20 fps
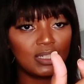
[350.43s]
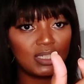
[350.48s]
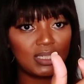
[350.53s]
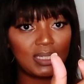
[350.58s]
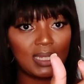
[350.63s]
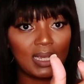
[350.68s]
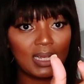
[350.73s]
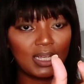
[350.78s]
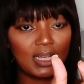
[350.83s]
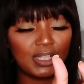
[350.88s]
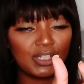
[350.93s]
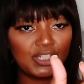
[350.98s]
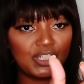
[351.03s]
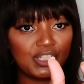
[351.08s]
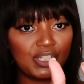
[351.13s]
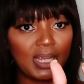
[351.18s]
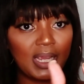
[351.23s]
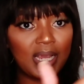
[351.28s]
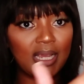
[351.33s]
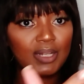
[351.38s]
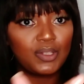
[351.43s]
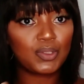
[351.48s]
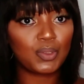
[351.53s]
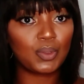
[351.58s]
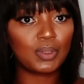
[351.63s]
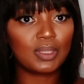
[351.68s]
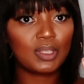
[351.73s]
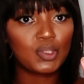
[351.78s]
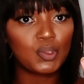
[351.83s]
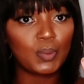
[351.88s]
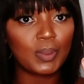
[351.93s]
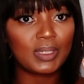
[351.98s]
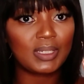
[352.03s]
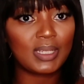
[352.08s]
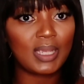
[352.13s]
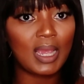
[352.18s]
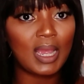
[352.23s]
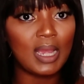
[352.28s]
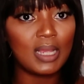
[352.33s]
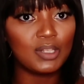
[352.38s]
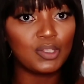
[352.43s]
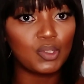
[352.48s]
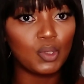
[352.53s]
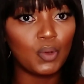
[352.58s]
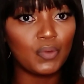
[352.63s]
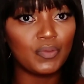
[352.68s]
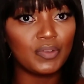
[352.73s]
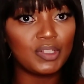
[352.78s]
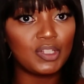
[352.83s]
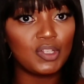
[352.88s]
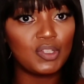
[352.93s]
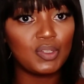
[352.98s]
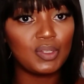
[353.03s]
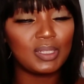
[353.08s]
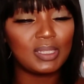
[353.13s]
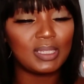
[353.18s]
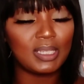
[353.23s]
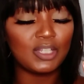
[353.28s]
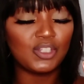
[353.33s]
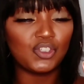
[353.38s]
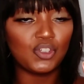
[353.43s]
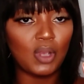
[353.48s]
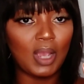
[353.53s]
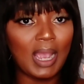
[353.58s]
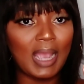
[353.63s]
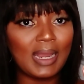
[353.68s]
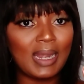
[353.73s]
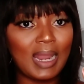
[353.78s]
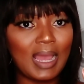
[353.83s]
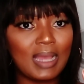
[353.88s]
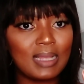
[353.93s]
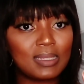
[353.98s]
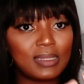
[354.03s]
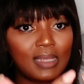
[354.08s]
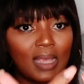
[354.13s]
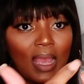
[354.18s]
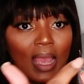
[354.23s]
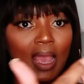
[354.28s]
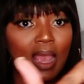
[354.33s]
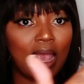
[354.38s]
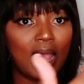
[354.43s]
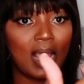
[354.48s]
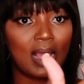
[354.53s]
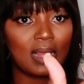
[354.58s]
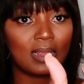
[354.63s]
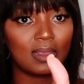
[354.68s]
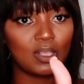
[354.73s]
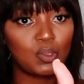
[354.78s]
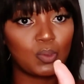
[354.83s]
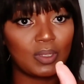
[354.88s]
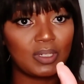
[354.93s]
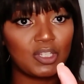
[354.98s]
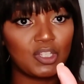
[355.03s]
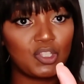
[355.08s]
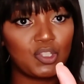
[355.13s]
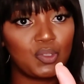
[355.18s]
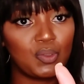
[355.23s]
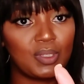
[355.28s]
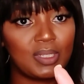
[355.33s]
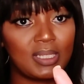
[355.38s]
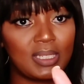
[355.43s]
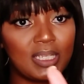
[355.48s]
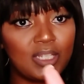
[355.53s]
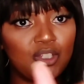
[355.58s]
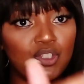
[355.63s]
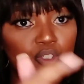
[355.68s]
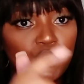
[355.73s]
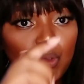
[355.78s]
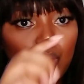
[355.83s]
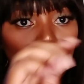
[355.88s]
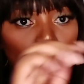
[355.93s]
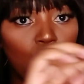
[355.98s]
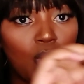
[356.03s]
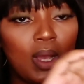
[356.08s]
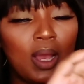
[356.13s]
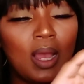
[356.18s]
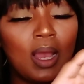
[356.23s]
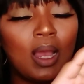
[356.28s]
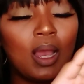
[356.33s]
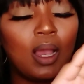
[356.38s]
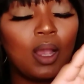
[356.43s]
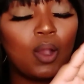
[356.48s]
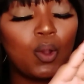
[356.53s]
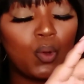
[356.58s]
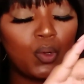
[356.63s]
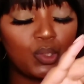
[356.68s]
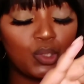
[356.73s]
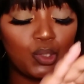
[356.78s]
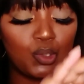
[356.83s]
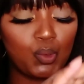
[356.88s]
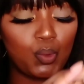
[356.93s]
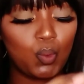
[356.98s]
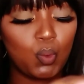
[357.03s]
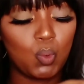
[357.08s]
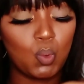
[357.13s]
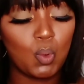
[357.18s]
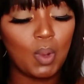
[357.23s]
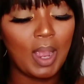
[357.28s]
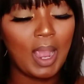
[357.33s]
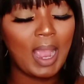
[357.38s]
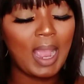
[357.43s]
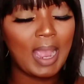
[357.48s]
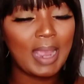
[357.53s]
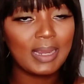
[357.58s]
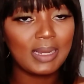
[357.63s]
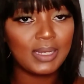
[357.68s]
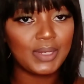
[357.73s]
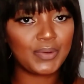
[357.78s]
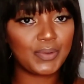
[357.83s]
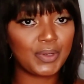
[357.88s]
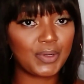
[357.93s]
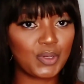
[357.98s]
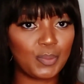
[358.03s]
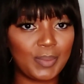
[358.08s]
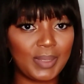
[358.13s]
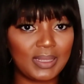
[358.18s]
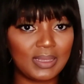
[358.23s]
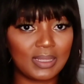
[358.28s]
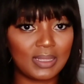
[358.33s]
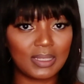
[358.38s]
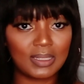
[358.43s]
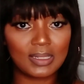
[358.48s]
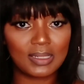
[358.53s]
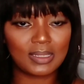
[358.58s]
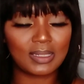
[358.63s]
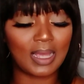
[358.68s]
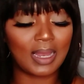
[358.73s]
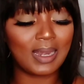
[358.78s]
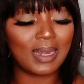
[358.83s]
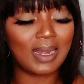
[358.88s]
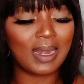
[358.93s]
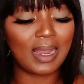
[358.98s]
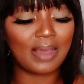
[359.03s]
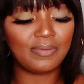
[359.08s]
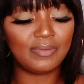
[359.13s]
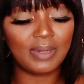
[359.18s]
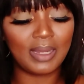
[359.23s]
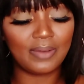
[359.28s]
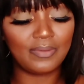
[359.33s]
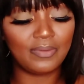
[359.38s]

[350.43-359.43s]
darker shade. So this one here is obviously to set your highlights, and this one is to set your contour. Highly recommend this. Love